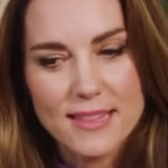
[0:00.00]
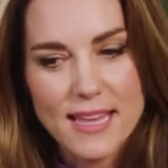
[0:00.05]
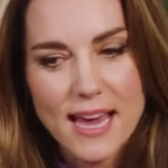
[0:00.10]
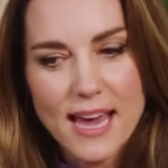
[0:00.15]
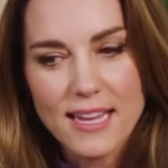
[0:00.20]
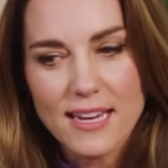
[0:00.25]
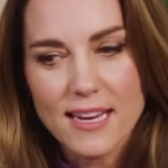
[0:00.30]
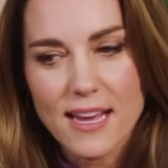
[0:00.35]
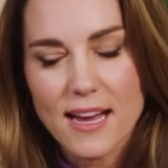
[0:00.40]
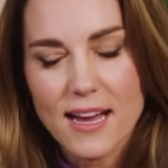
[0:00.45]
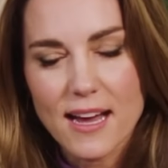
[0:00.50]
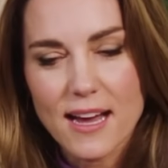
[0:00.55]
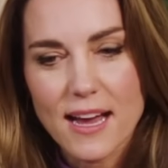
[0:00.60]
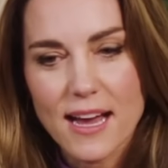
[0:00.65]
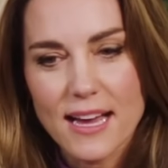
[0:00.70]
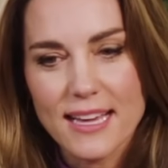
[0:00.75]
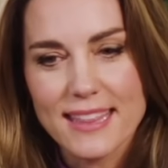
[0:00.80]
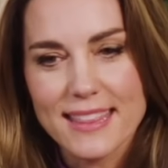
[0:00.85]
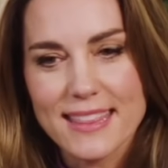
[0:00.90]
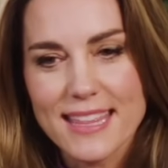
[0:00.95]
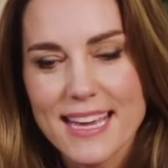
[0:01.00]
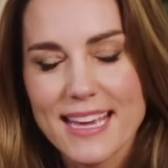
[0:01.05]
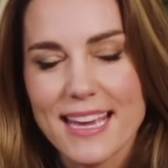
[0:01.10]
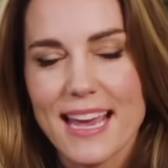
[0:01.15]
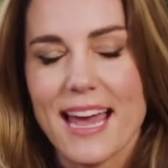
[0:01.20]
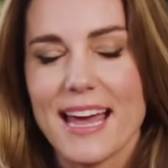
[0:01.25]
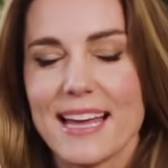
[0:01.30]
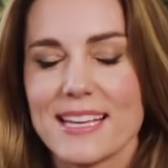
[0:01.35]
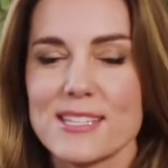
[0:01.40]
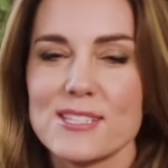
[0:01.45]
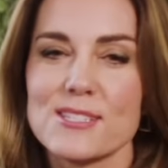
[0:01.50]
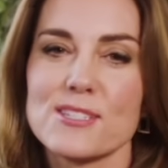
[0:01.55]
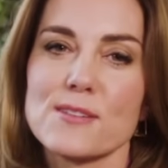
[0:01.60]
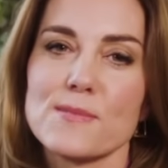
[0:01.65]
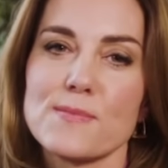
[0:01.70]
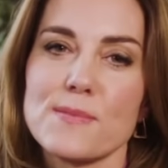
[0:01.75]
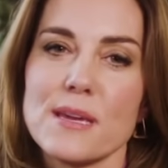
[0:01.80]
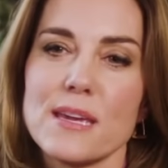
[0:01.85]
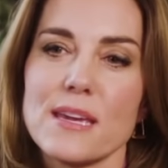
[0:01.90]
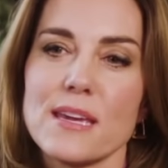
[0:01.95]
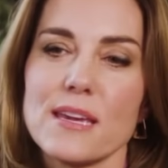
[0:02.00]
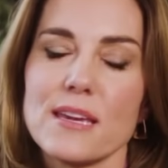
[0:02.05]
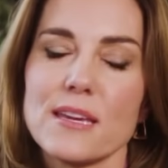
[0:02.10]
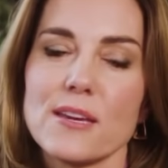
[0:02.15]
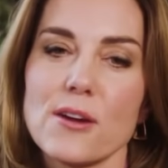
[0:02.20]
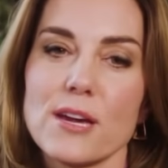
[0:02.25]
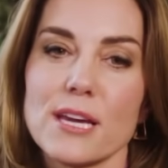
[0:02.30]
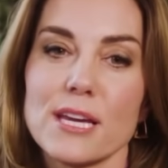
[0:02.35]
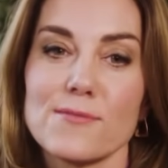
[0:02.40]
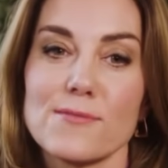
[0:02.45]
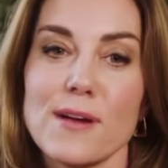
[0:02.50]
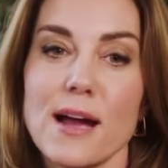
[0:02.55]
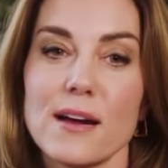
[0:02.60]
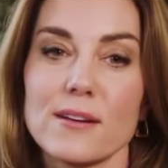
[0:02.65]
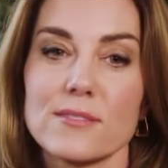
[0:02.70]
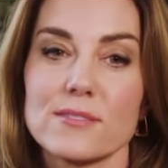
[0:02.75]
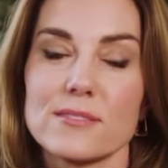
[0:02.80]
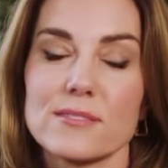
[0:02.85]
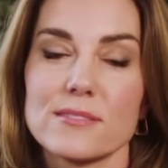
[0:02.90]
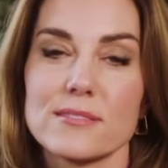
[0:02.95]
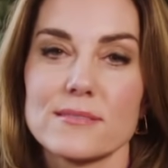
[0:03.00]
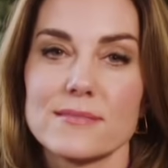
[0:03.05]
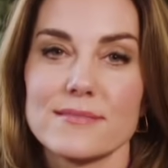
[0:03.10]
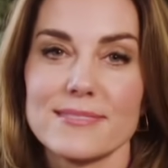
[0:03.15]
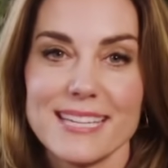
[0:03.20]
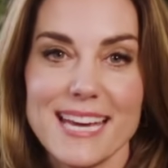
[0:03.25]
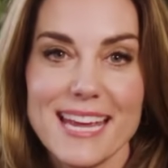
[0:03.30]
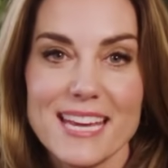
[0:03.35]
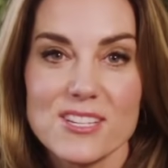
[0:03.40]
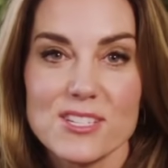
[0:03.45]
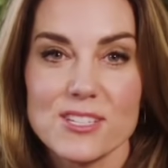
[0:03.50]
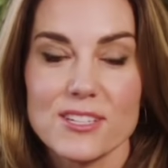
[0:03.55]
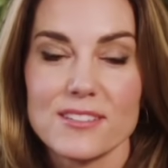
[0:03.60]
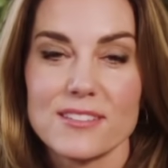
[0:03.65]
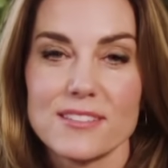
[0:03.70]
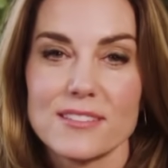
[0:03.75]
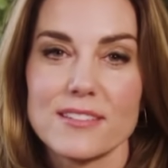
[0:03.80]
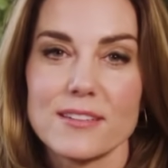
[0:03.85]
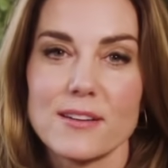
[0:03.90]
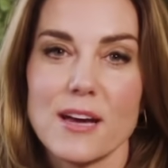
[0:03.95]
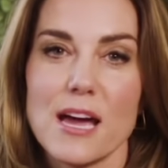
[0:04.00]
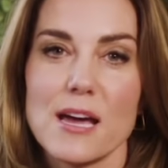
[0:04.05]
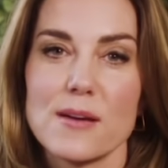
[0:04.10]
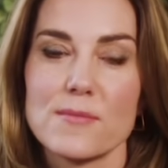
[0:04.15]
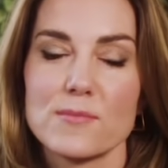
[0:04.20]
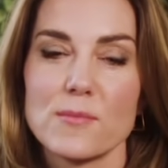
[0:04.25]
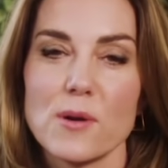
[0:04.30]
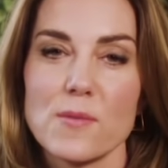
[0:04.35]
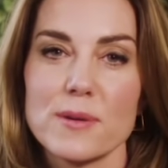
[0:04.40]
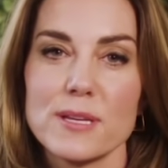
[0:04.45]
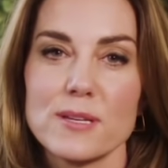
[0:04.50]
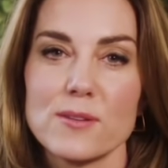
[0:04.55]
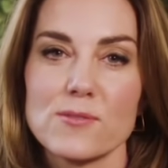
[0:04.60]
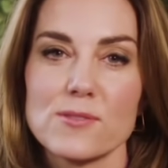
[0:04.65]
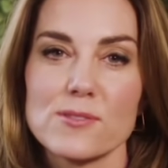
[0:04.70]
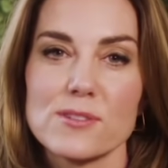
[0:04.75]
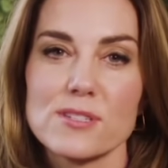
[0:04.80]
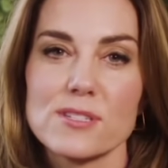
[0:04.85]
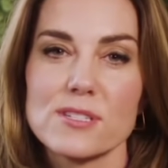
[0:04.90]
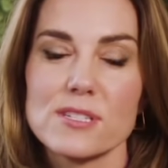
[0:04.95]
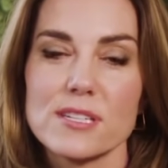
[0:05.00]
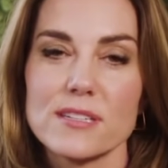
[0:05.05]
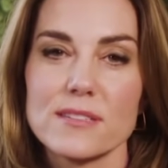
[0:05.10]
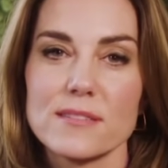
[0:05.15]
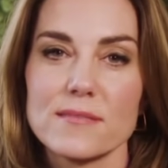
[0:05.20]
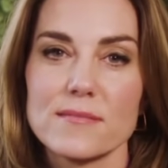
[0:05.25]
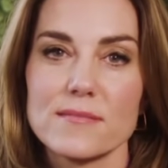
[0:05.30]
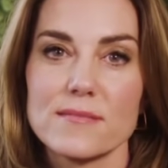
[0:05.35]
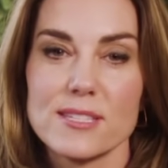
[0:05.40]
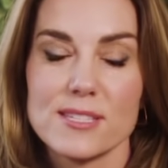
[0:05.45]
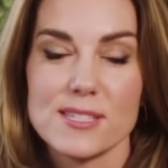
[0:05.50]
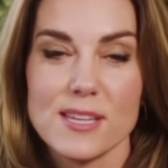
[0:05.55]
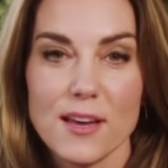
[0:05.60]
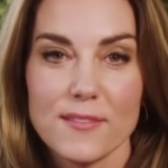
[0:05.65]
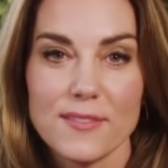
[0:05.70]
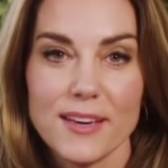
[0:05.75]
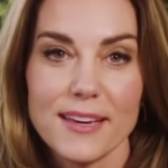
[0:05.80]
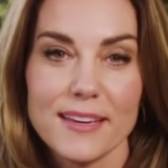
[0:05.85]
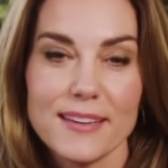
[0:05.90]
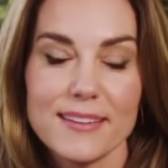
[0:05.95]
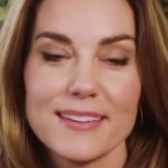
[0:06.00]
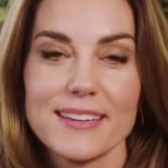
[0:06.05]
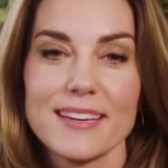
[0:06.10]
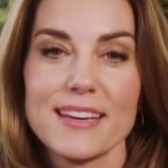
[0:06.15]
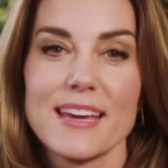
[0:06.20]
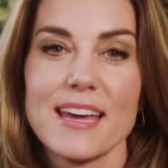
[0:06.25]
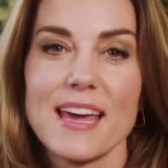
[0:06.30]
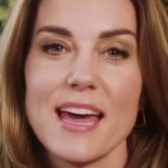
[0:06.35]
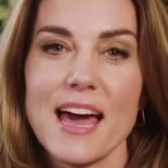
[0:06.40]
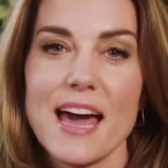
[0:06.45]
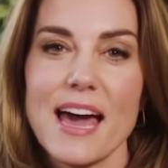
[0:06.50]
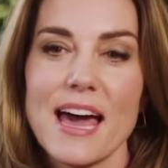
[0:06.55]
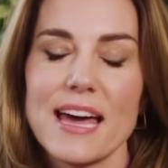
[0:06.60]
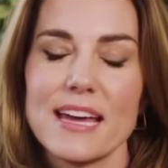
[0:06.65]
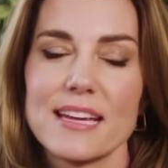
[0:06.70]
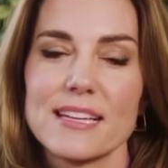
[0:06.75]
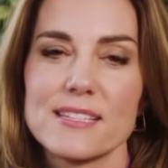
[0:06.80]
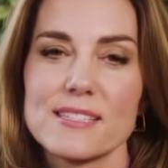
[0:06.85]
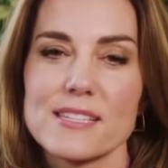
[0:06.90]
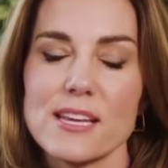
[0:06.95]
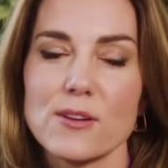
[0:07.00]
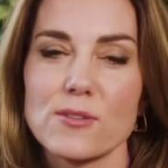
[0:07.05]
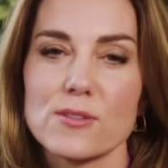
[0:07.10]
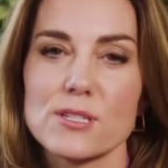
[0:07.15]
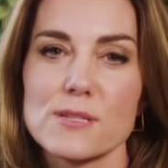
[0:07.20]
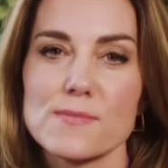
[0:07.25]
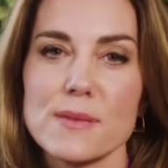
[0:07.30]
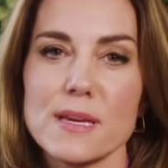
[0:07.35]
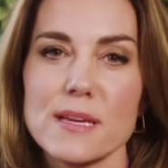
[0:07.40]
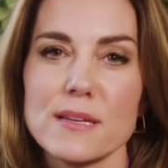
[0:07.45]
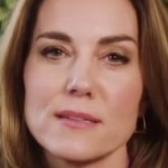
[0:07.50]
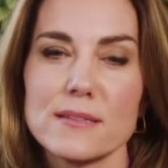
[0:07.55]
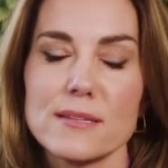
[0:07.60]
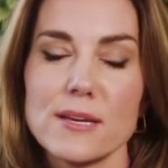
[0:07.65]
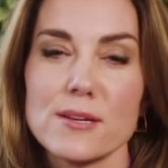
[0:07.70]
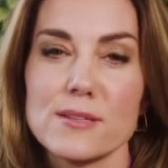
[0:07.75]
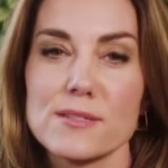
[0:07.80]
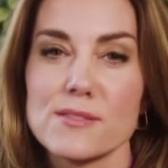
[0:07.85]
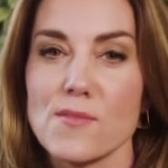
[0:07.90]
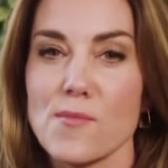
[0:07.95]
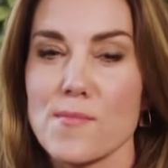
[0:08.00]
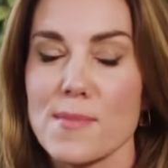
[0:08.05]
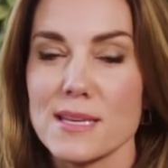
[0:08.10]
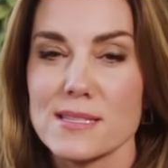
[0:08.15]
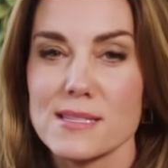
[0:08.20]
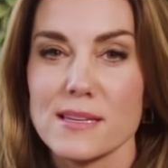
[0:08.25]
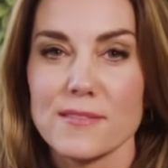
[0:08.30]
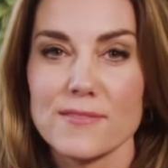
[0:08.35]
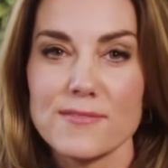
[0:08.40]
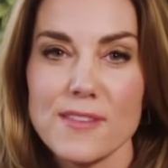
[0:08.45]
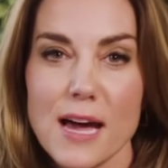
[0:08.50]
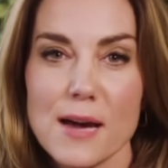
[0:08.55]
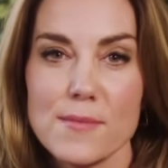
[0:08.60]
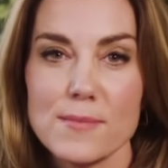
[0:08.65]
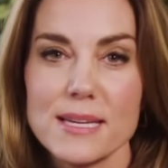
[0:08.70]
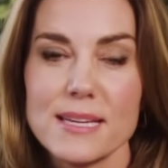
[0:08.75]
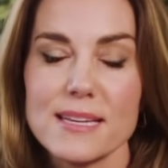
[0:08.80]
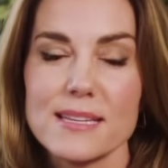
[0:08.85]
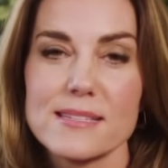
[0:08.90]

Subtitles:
can engage with perfect grammar is in reading. We don't have that in texting, we don't have that in social media, but it's okay to not have perfect grammar, but